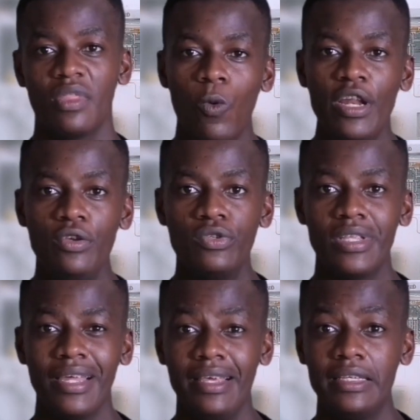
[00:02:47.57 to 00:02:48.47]
When you
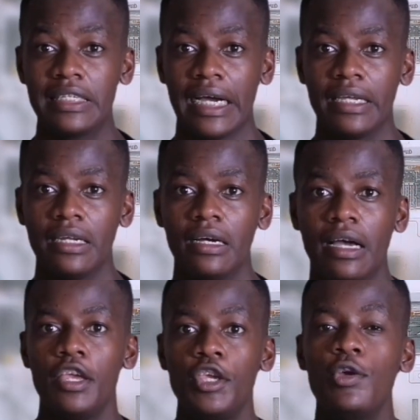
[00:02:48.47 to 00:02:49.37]
study in
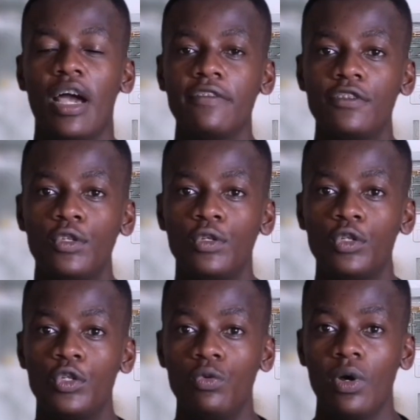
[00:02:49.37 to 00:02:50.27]
China, you have to
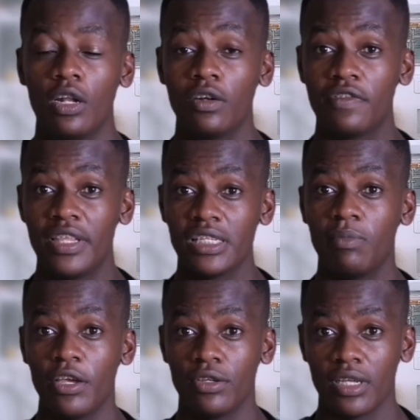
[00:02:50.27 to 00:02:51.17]
do a lot of things
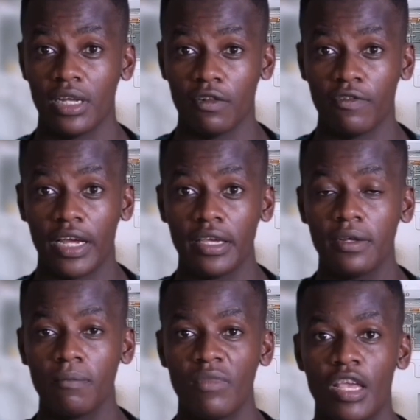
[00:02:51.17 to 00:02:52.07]
by yourself, like
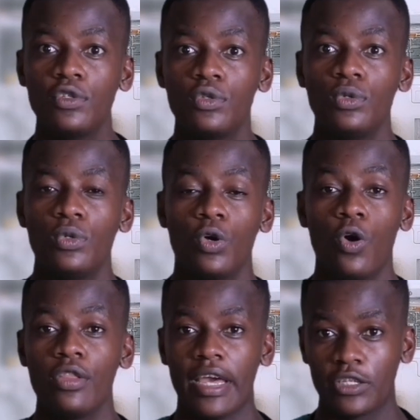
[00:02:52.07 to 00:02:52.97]
to
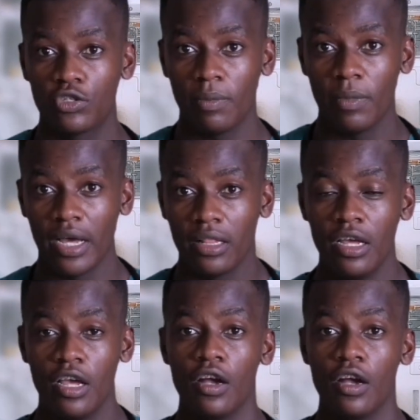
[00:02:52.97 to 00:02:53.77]
go the extra mile.